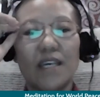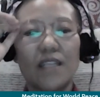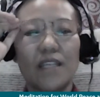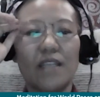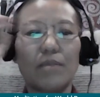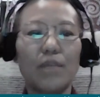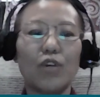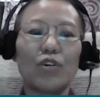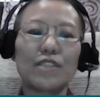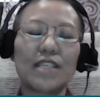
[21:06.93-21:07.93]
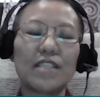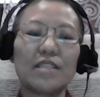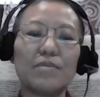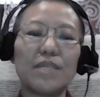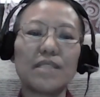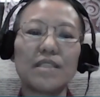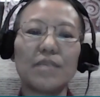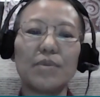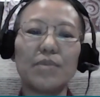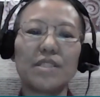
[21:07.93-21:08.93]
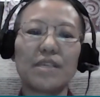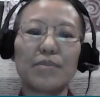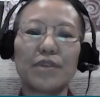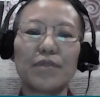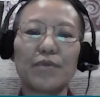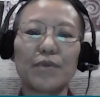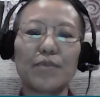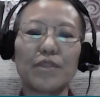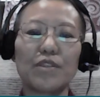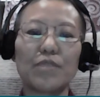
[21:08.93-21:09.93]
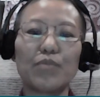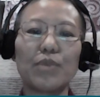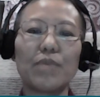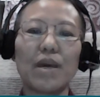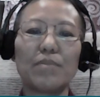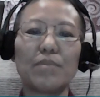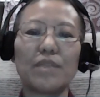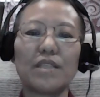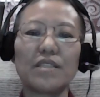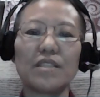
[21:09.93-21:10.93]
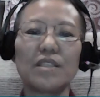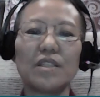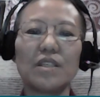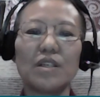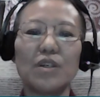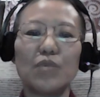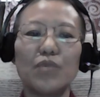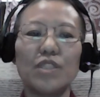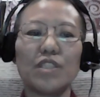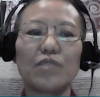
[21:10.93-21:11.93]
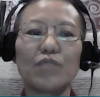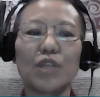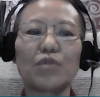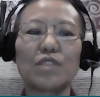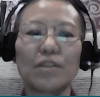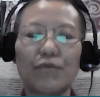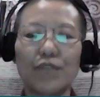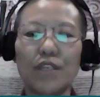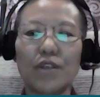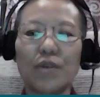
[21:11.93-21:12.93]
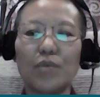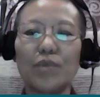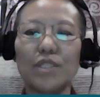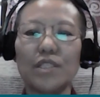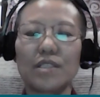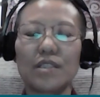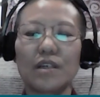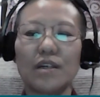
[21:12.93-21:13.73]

And then may all sentient beings never be separated from the supreme happiness, which is without suffering, which is